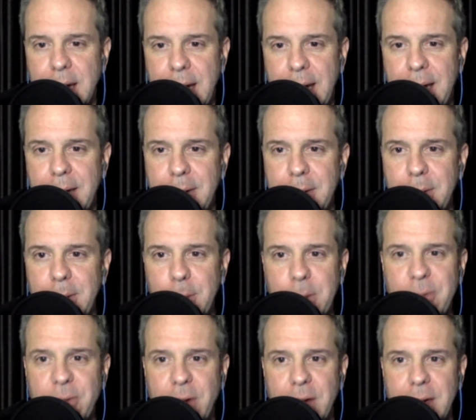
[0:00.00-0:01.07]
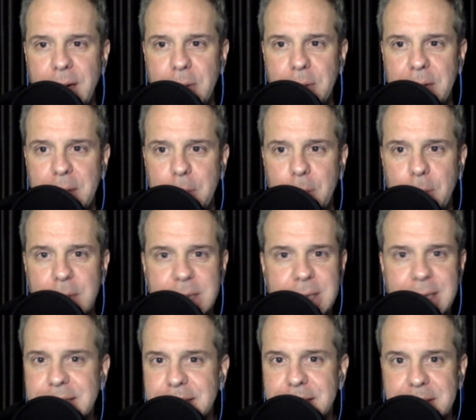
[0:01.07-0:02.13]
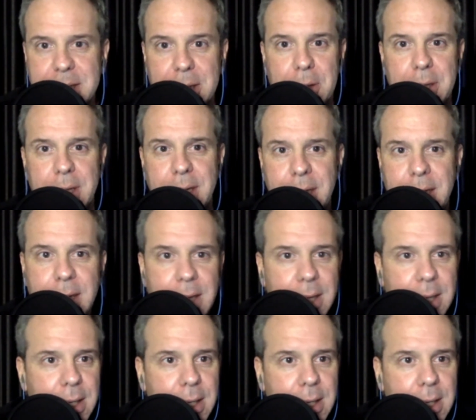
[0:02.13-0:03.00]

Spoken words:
And we find out that it wasn't necessarily,